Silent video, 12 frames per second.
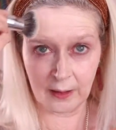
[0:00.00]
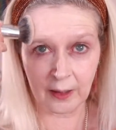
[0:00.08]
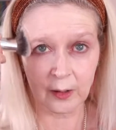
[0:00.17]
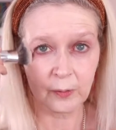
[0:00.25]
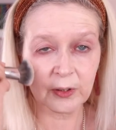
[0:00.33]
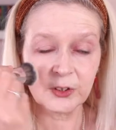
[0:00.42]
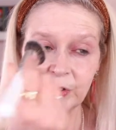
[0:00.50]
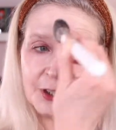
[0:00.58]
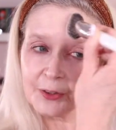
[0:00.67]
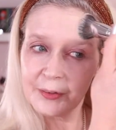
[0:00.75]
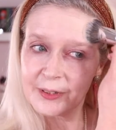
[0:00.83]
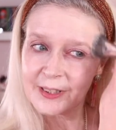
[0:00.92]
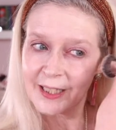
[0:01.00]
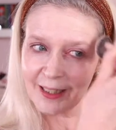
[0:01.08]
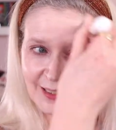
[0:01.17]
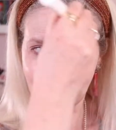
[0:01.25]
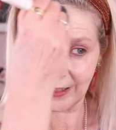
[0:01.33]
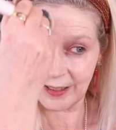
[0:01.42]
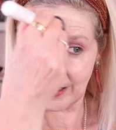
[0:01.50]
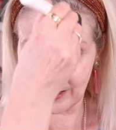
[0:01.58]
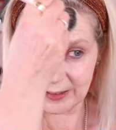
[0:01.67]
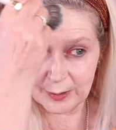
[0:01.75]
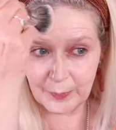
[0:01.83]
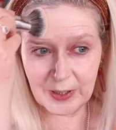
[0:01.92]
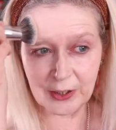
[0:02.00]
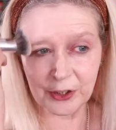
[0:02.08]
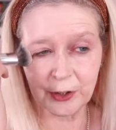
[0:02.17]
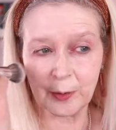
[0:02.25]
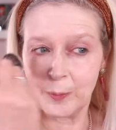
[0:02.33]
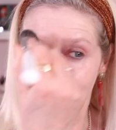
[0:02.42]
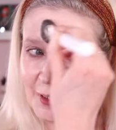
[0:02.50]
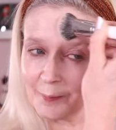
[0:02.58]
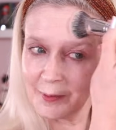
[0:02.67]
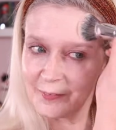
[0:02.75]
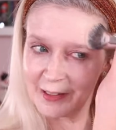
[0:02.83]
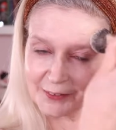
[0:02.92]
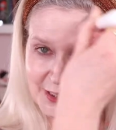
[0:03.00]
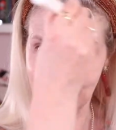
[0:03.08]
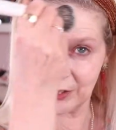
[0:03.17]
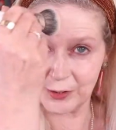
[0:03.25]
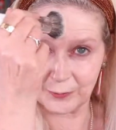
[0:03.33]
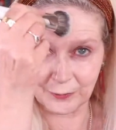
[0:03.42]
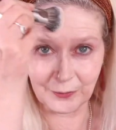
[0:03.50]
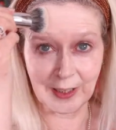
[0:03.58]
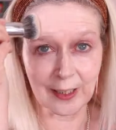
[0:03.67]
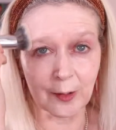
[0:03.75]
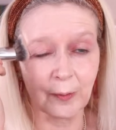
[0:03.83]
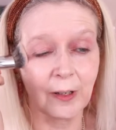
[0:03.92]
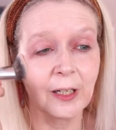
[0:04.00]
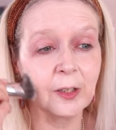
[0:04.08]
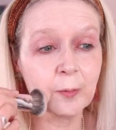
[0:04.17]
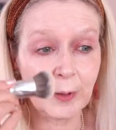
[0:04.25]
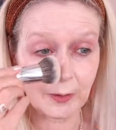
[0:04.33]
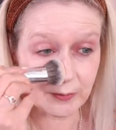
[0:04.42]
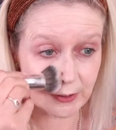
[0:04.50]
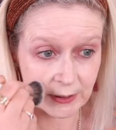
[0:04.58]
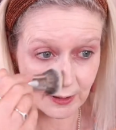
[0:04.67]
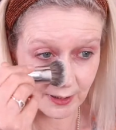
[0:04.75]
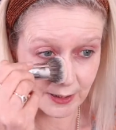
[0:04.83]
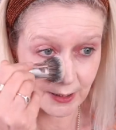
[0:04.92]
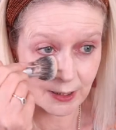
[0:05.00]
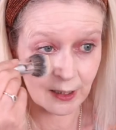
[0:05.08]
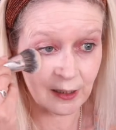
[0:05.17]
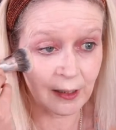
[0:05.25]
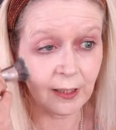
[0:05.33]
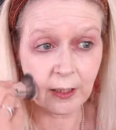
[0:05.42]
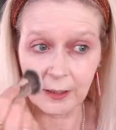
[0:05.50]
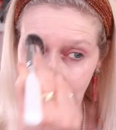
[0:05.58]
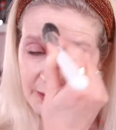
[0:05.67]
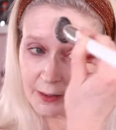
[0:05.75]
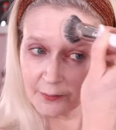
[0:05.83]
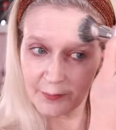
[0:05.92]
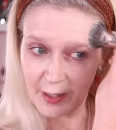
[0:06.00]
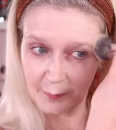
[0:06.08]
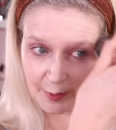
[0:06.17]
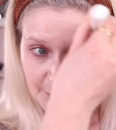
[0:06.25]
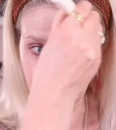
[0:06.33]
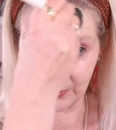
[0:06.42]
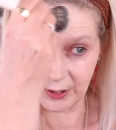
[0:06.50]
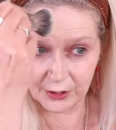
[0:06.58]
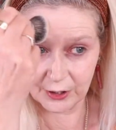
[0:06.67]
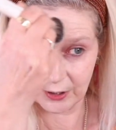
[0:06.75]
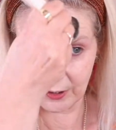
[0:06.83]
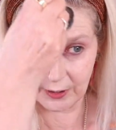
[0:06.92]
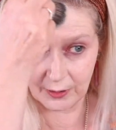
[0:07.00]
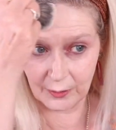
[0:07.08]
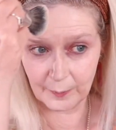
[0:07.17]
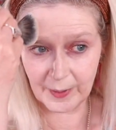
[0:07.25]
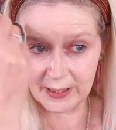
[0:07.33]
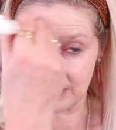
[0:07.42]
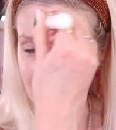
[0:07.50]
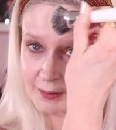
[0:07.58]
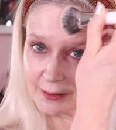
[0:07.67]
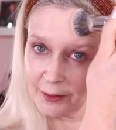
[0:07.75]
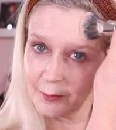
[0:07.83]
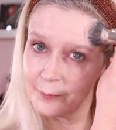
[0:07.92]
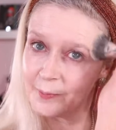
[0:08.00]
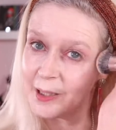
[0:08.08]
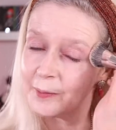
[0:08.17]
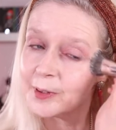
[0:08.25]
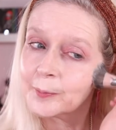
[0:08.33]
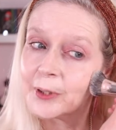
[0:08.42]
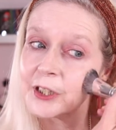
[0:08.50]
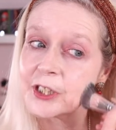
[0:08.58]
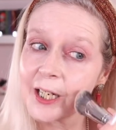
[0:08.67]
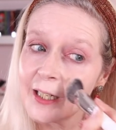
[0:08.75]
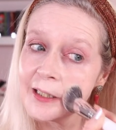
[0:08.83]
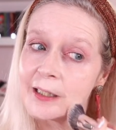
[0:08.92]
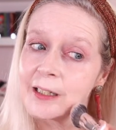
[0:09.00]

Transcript: I was using a sponge to apply my foundation for a little while, but I've decided I like the effect with a brush a lot better, so I'm back with the brush again.